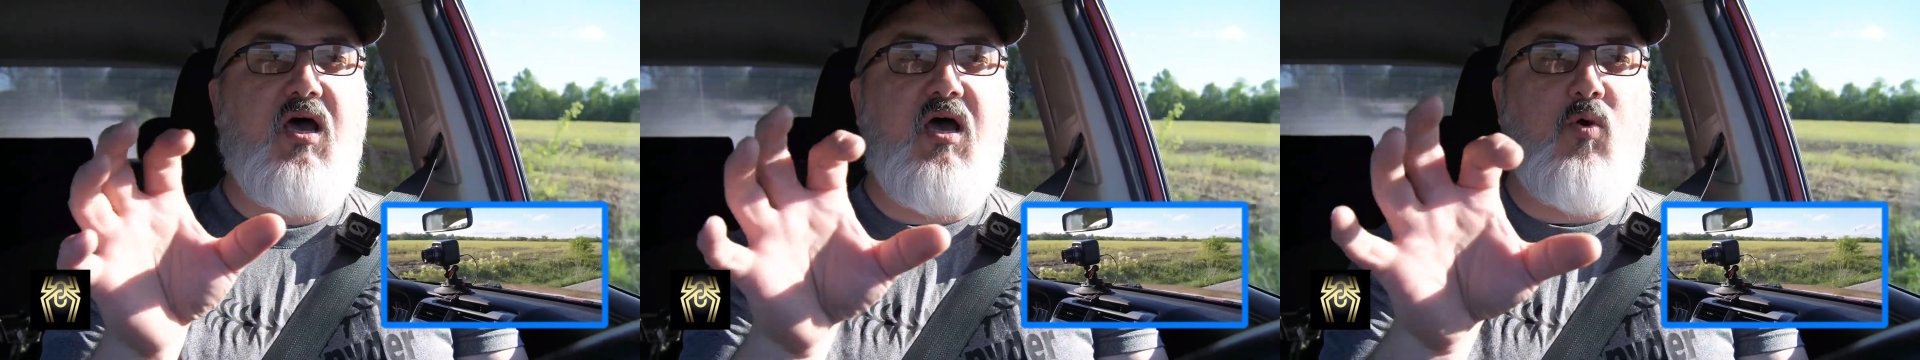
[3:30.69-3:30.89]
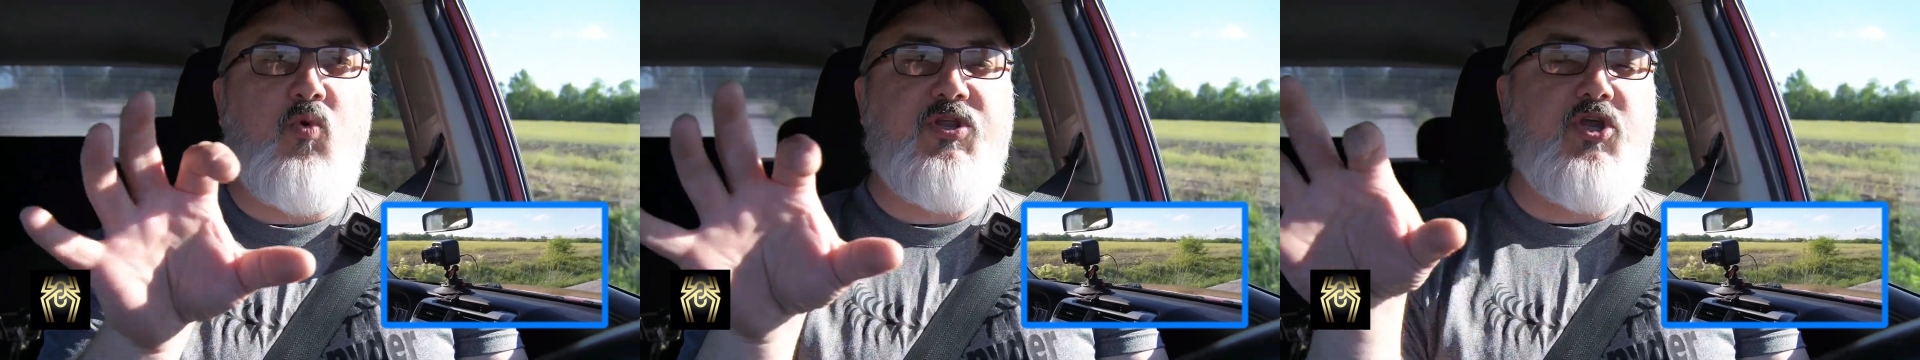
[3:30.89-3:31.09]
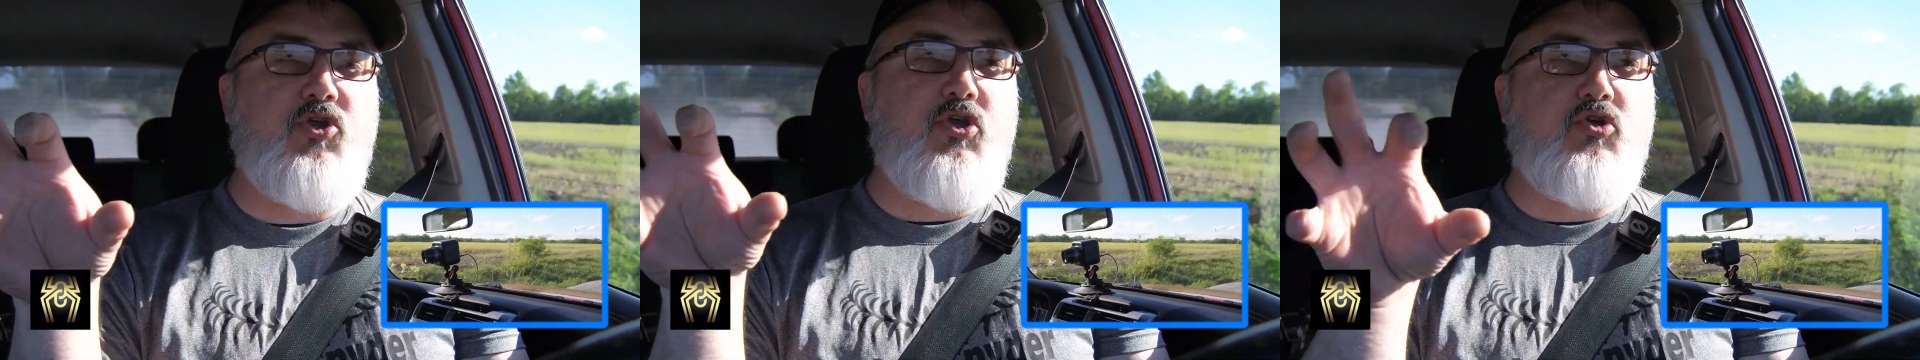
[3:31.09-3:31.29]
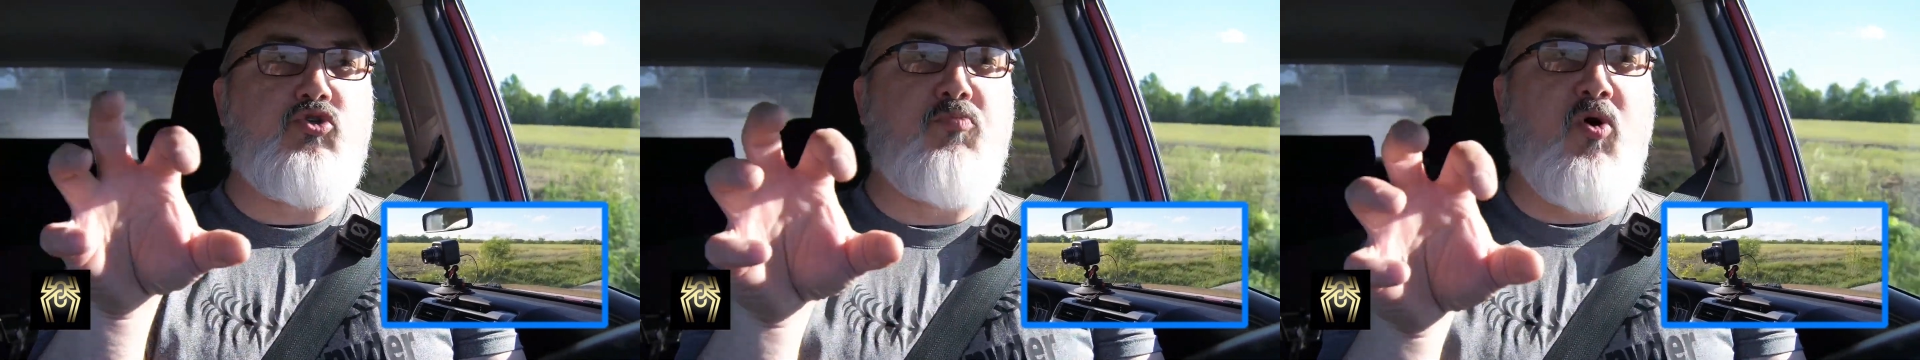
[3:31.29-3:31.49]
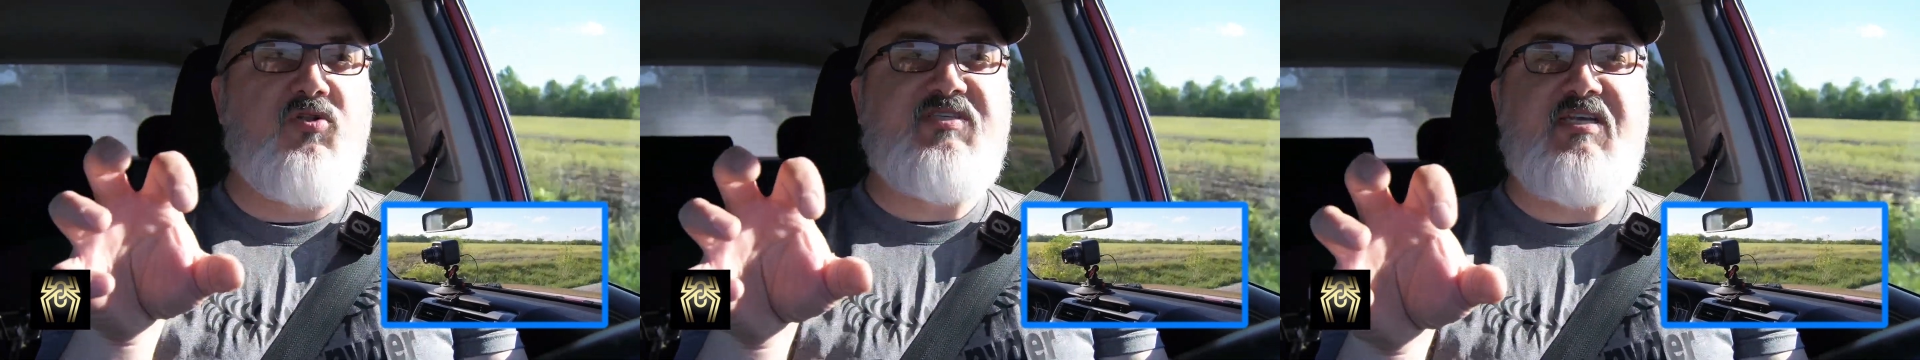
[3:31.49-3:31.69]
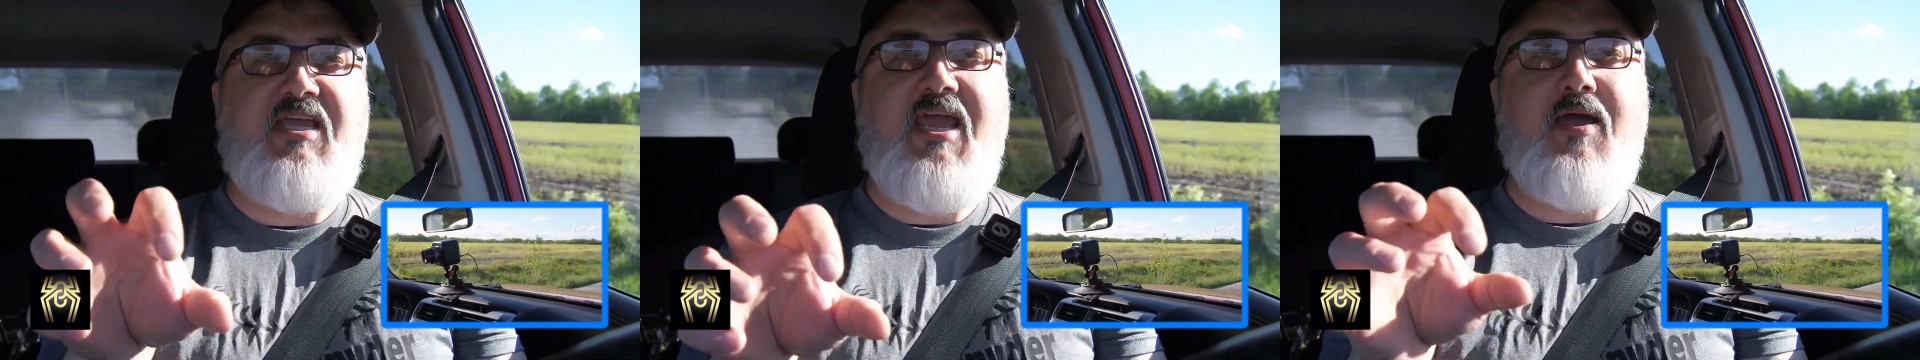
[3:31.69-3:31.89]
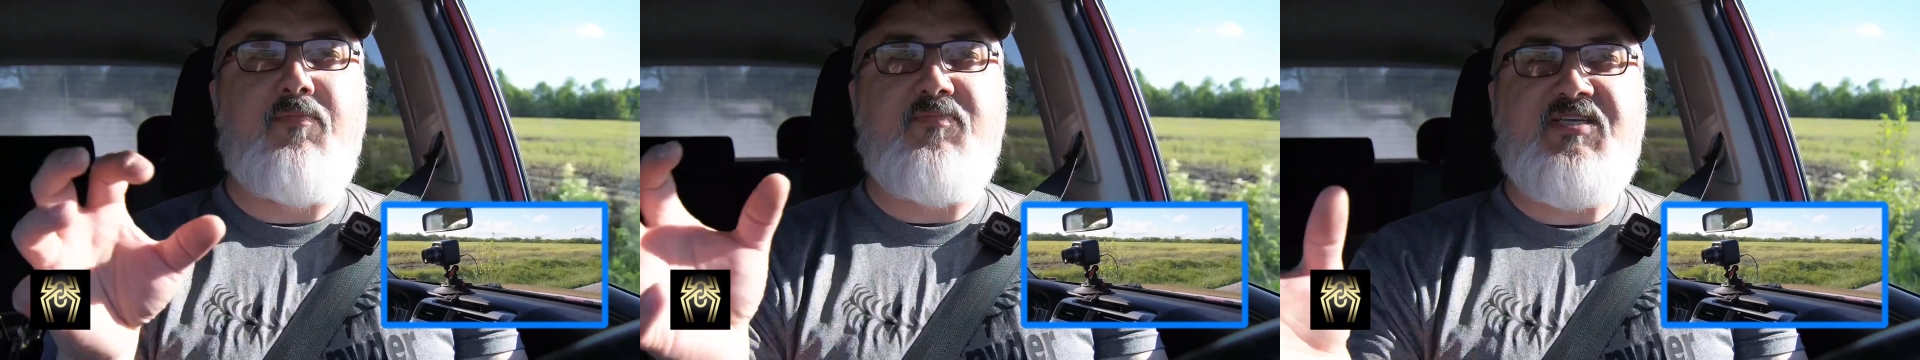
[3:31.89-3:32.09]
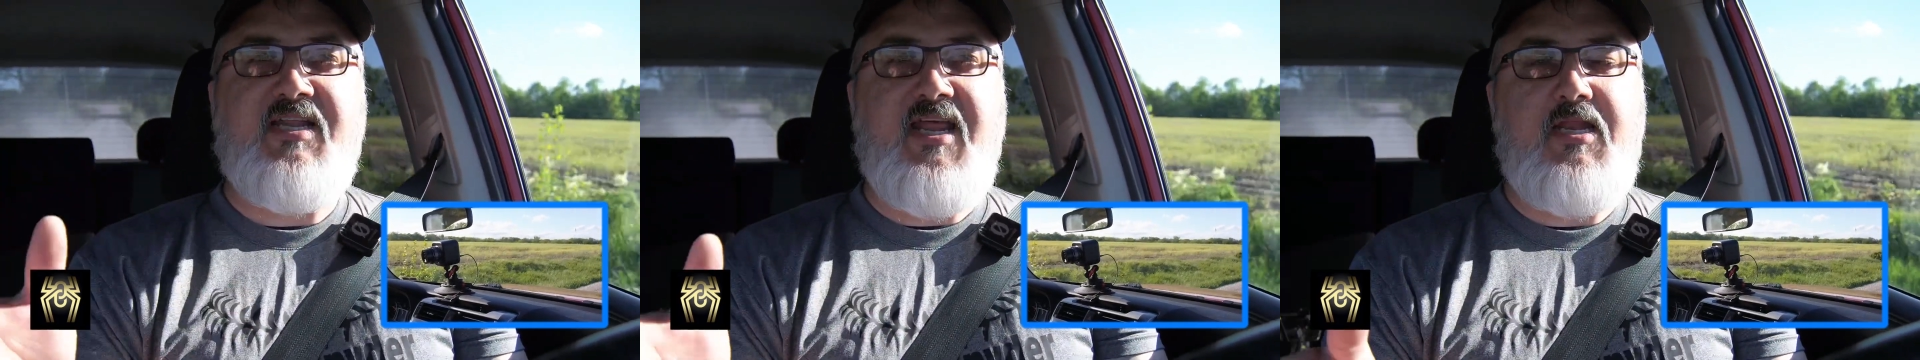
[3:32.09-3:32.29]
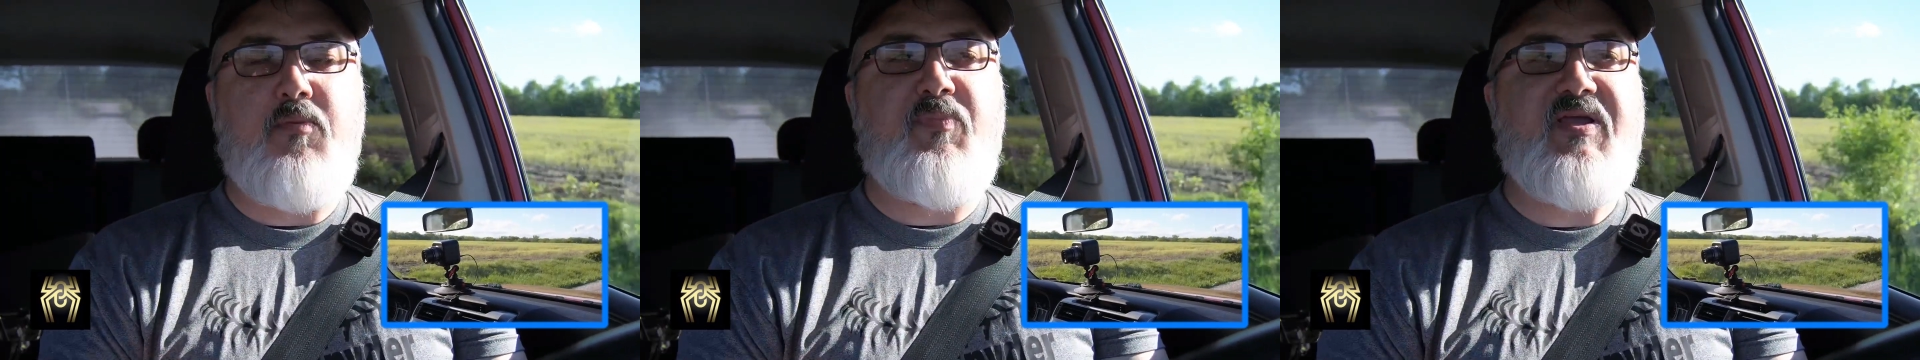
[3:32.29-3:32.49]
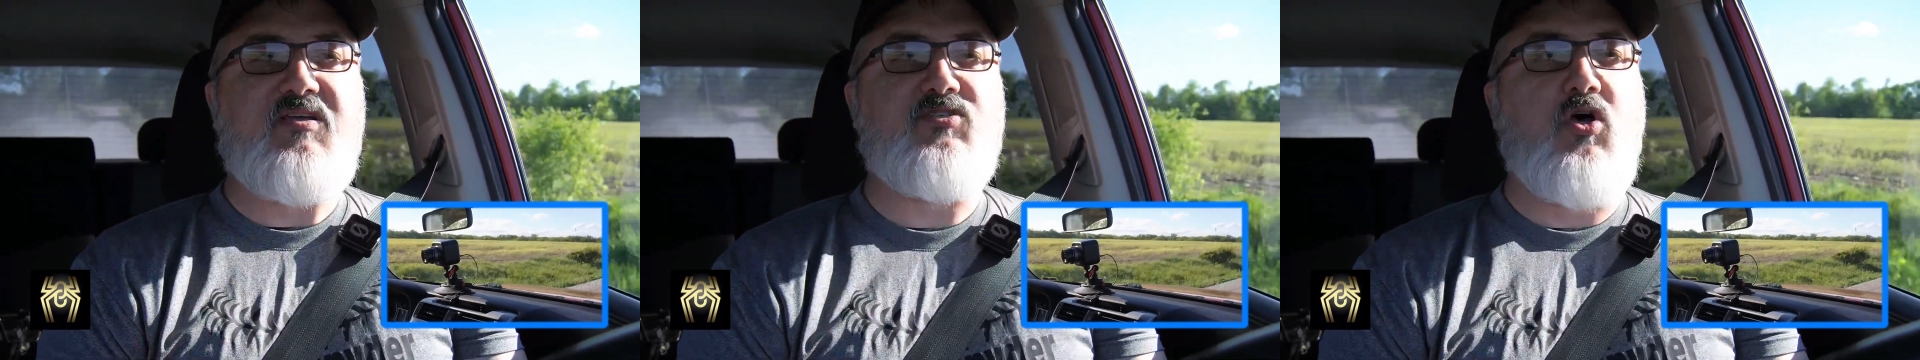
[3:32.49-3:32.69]
when you use multicam,
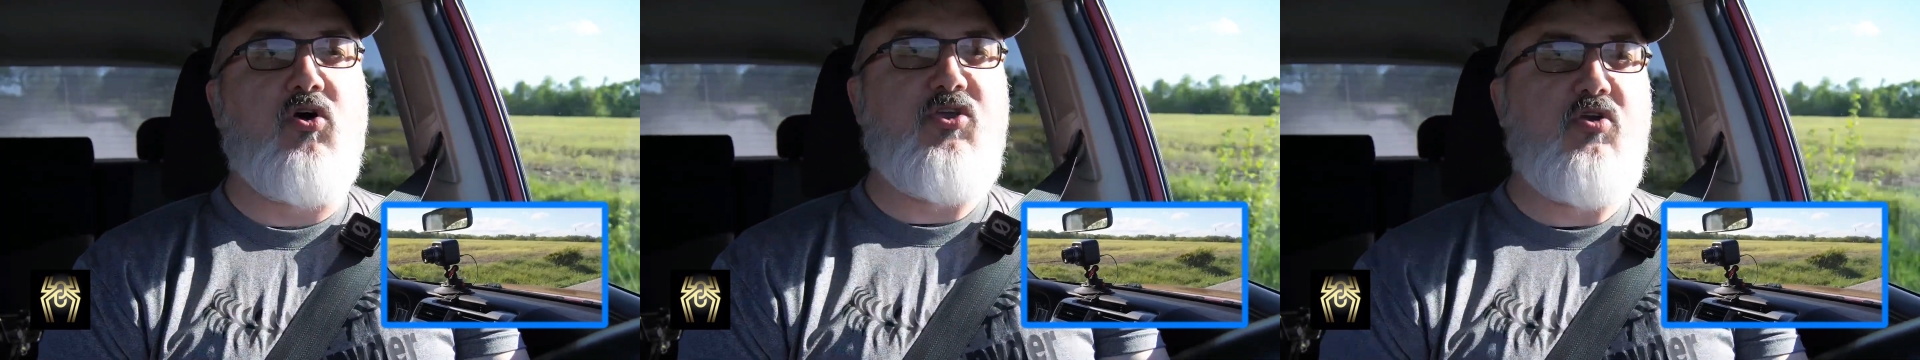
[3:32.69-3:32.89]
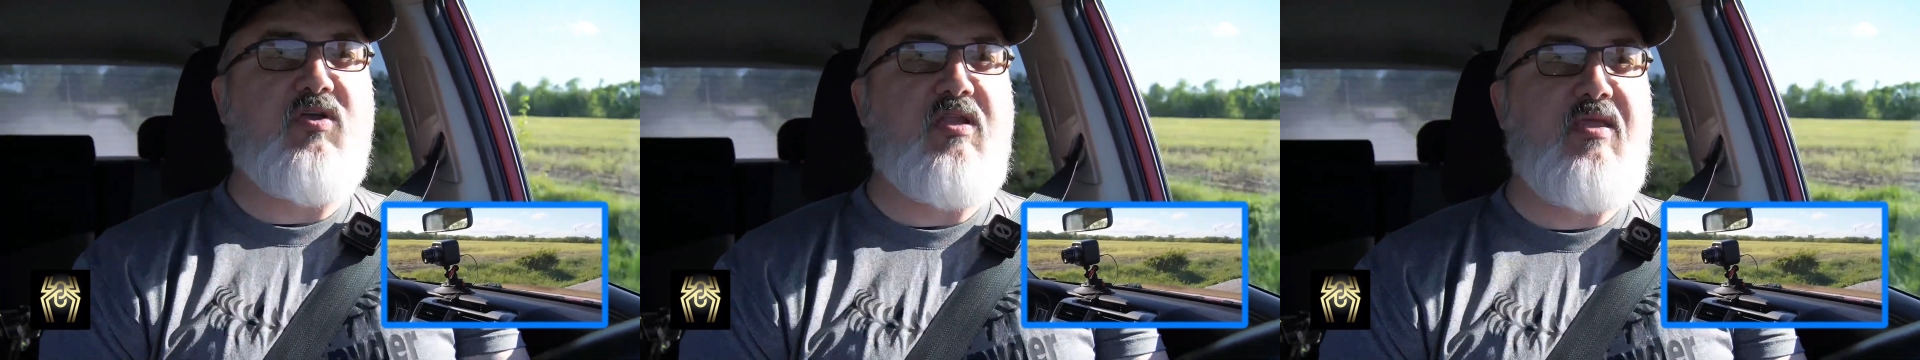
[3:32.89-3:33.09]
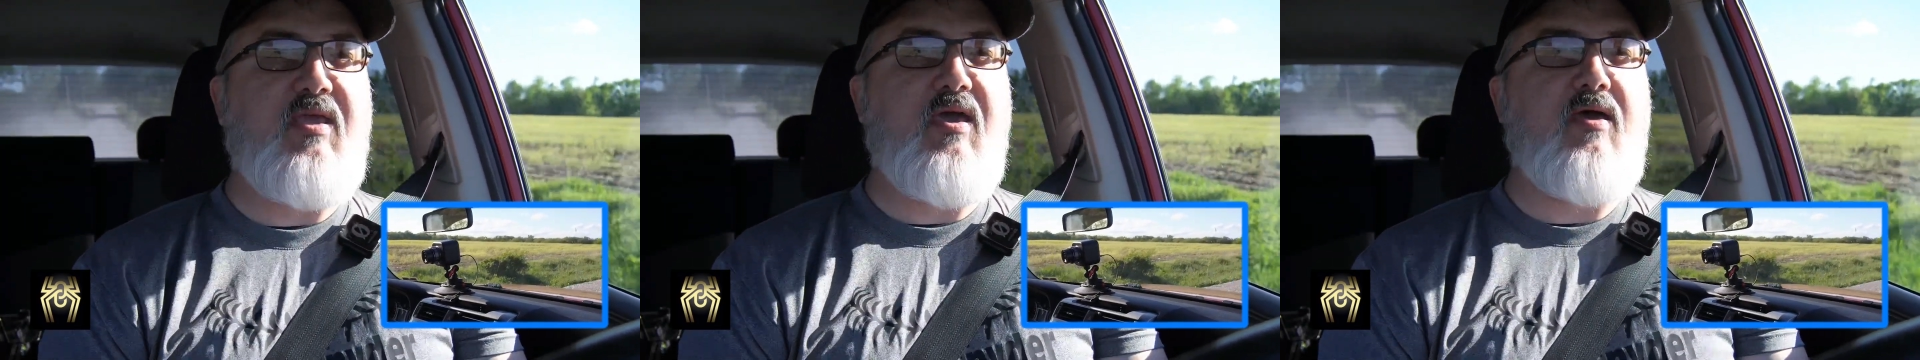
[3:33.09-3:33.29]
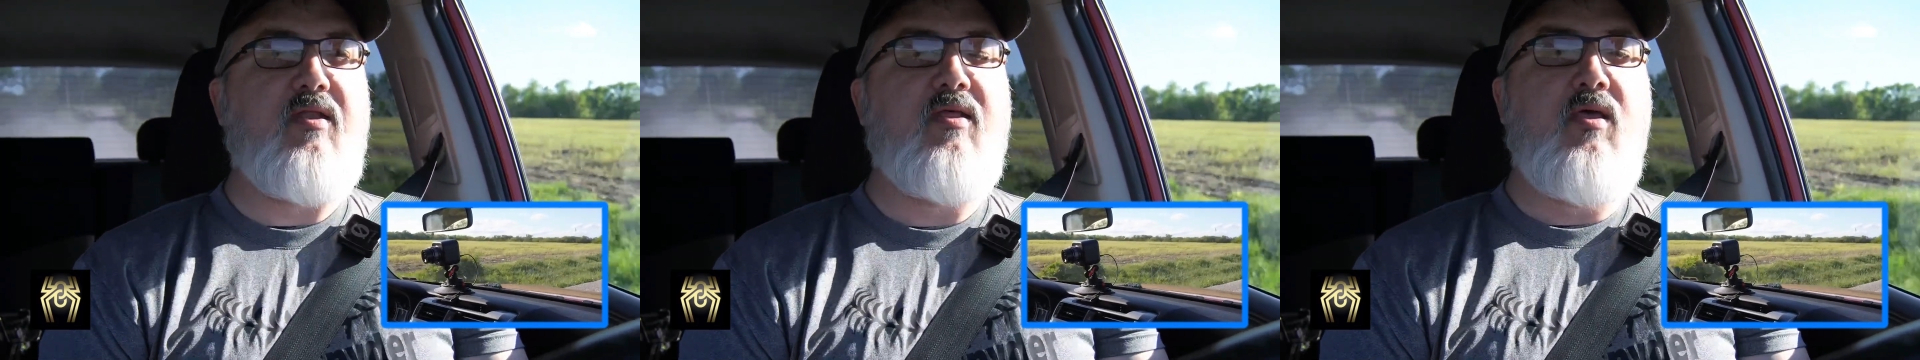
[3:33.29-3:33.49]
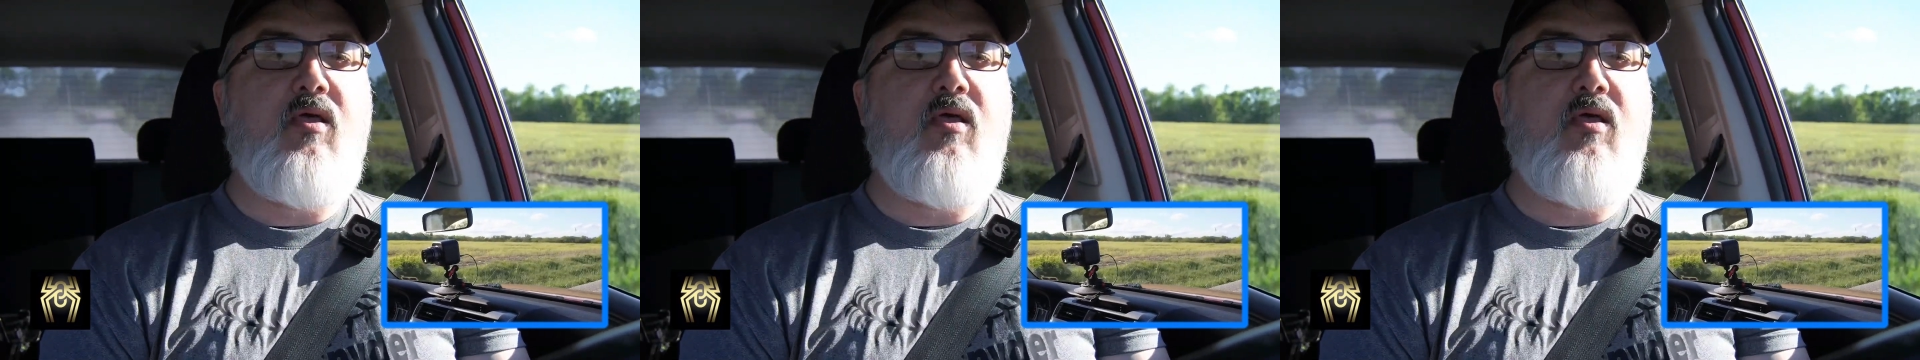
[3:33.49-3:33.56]
1080p is all you can get.